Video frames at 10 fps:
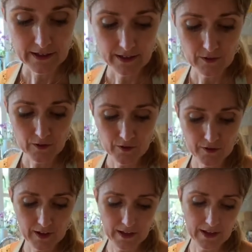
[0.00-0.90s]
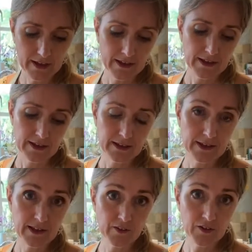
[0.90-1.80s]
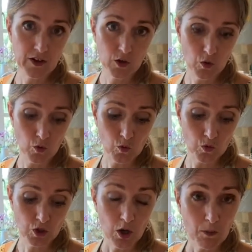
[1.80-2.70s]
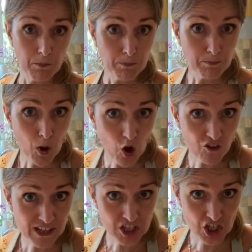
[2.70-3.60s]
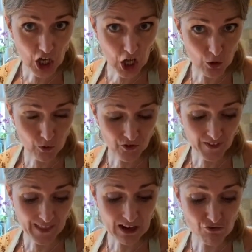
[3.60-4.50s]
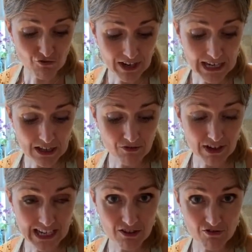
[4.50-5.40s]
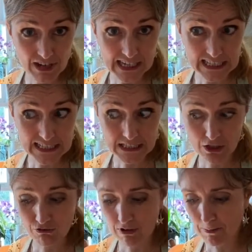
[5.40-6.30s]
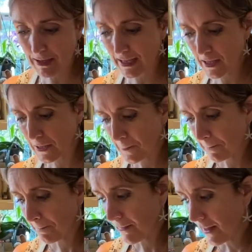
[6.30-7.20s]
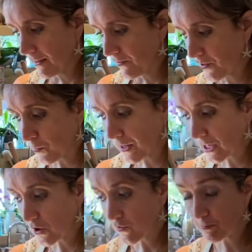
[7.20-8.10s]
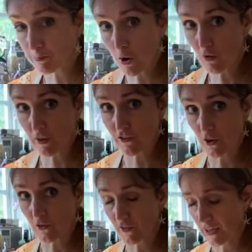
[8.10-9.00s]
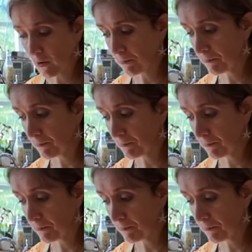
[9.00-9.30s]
can you see? These are called porridge oats, and they're really, really, really scrummy. So we're going to use porridge oats in our